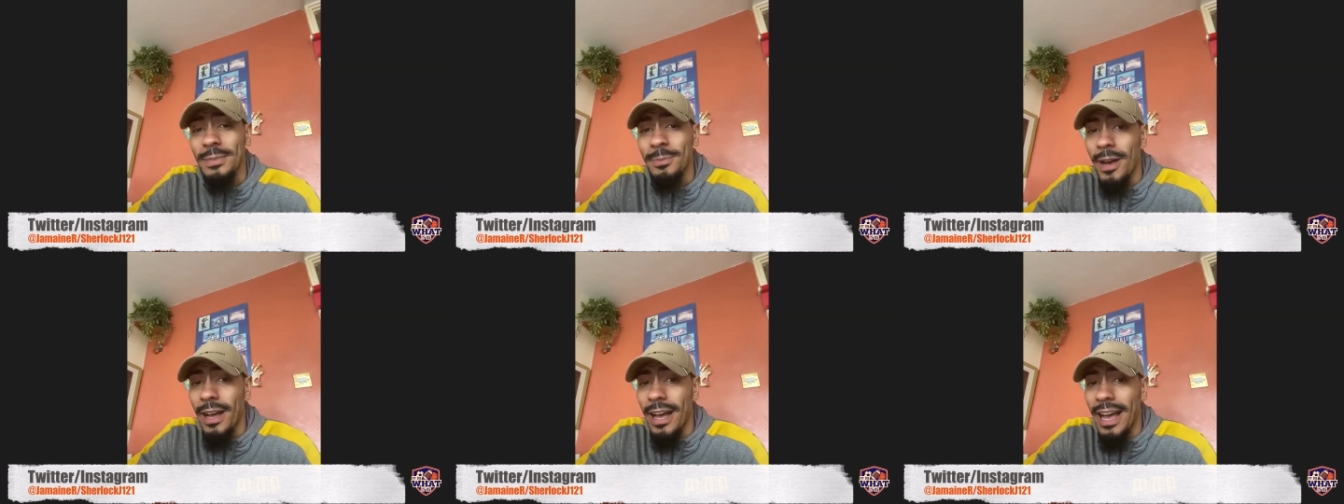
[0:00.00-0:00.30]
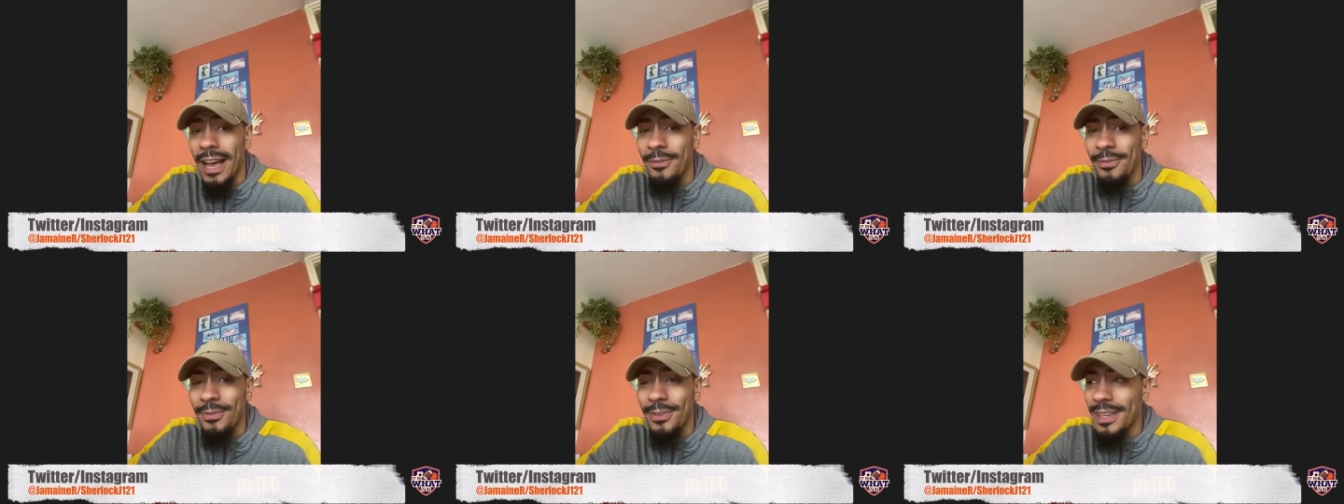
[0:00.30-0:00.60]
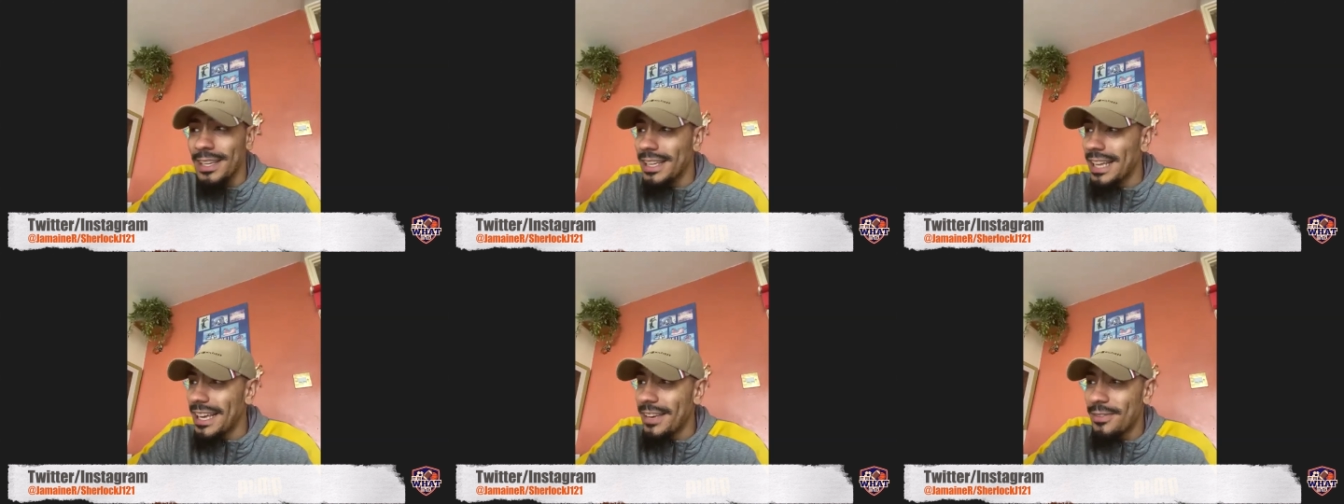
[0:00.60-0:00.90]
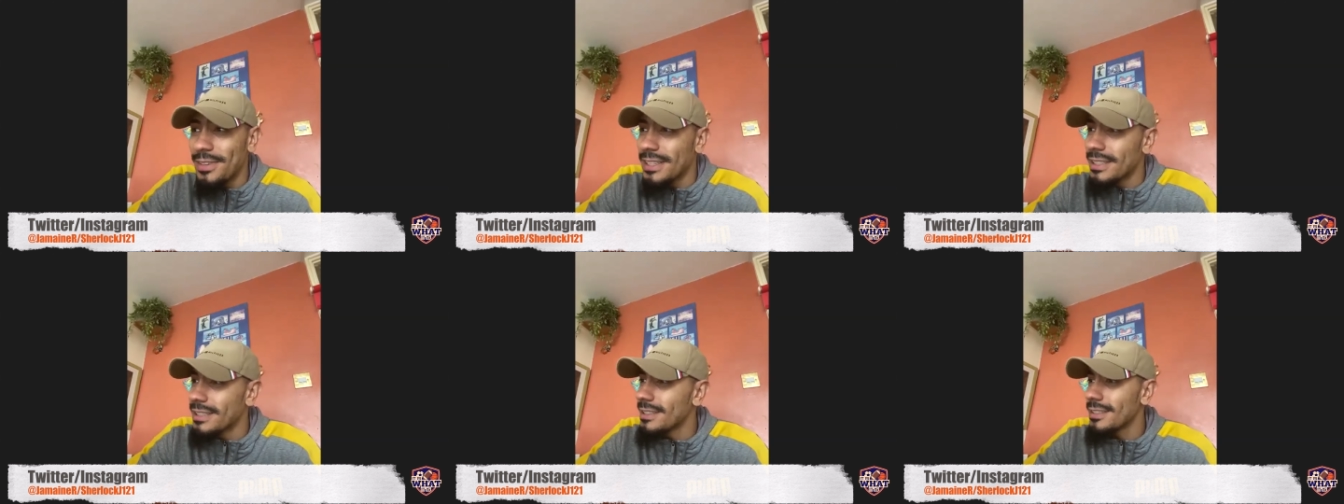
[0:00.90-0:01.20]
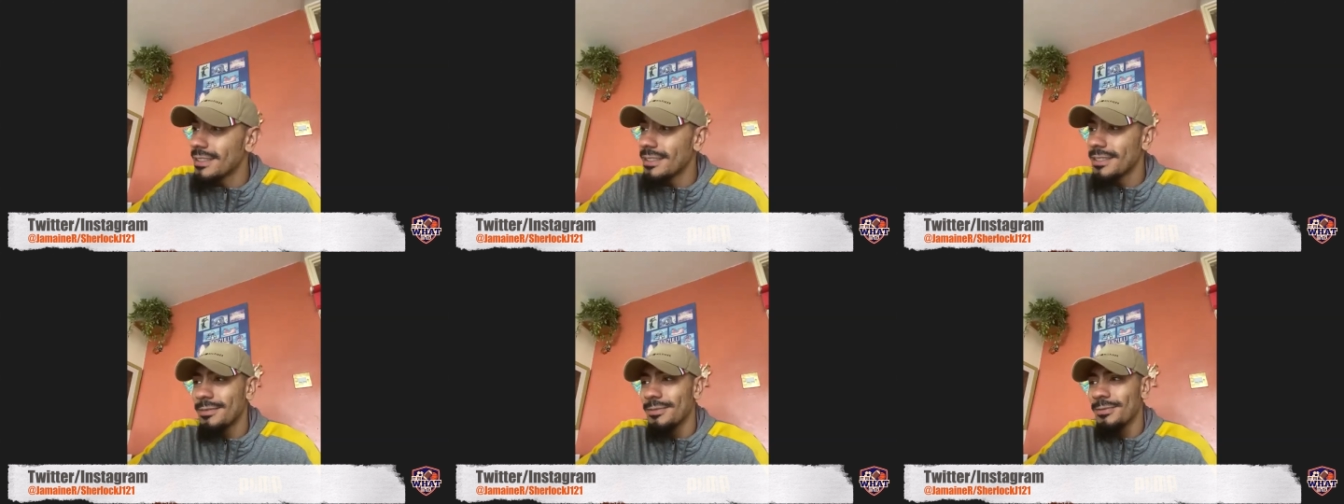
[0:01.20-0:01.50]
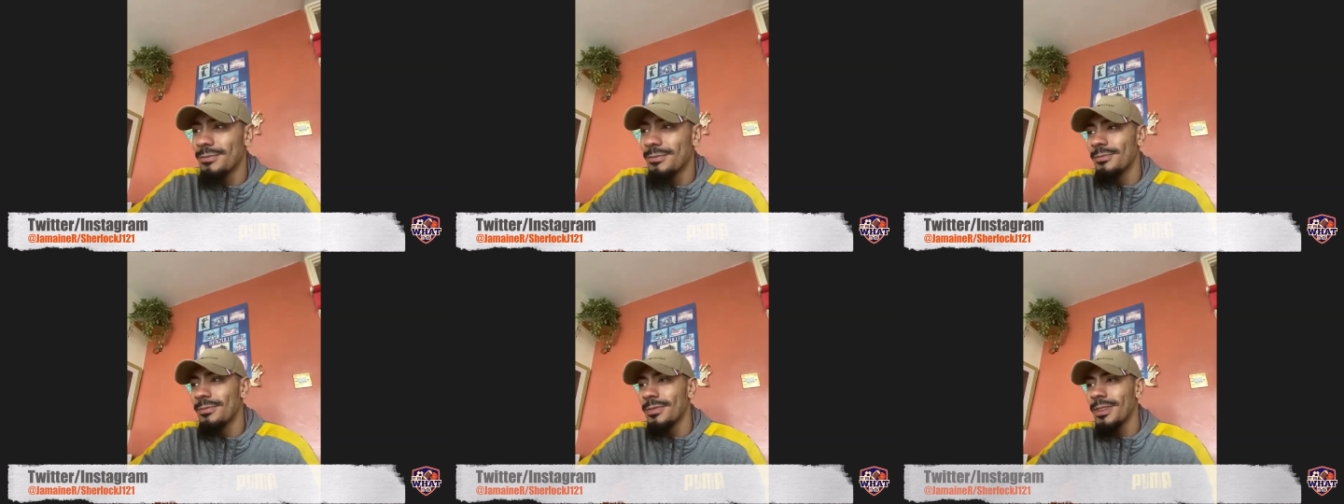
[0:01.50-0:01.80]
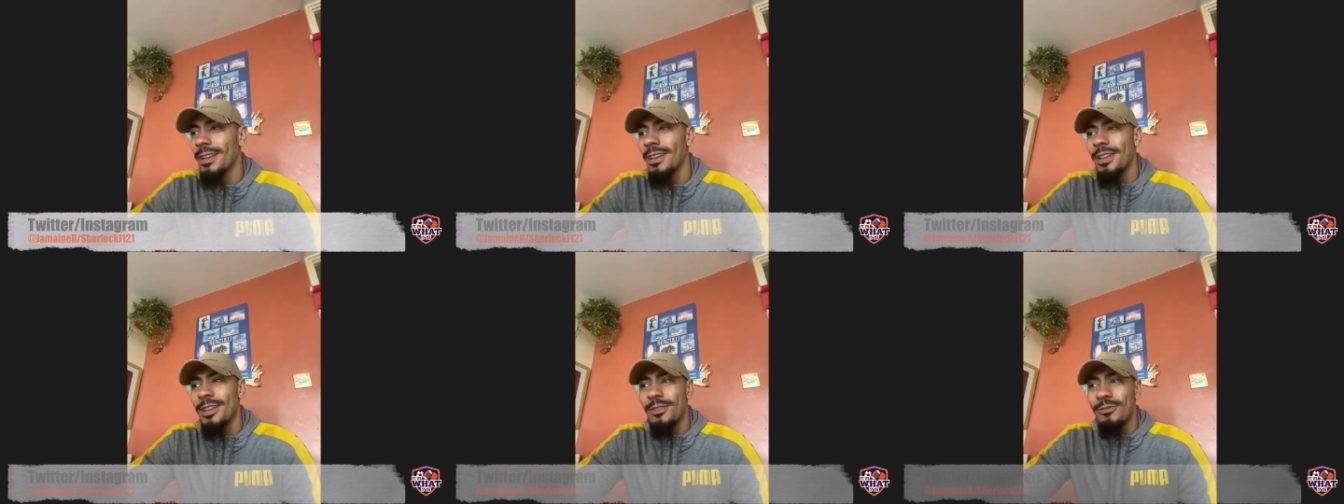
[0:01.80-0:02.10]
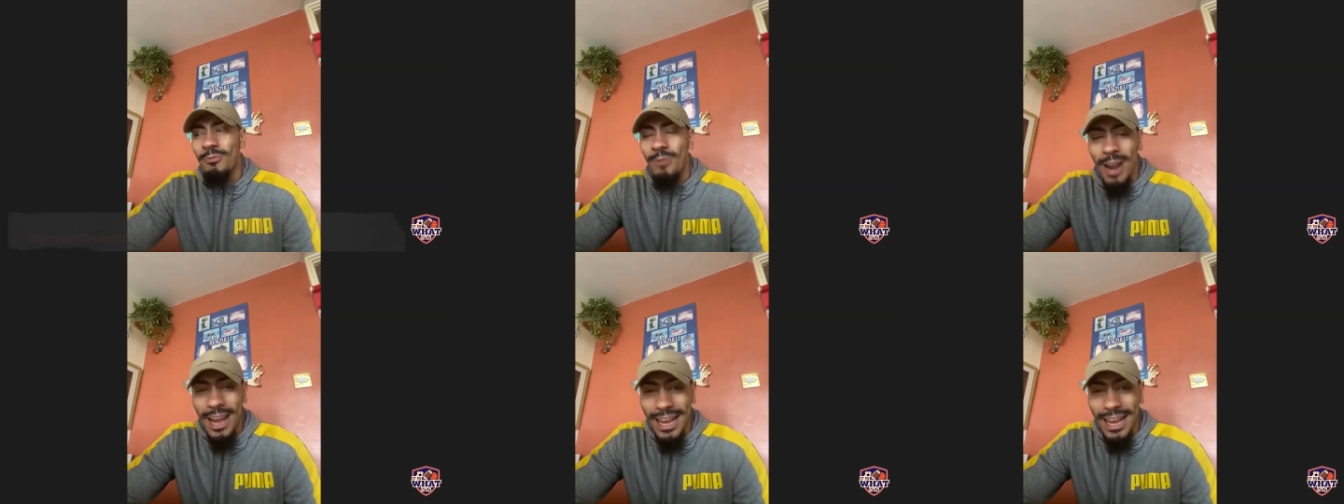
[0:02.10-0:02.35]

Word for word: but Anthony Davis yeah.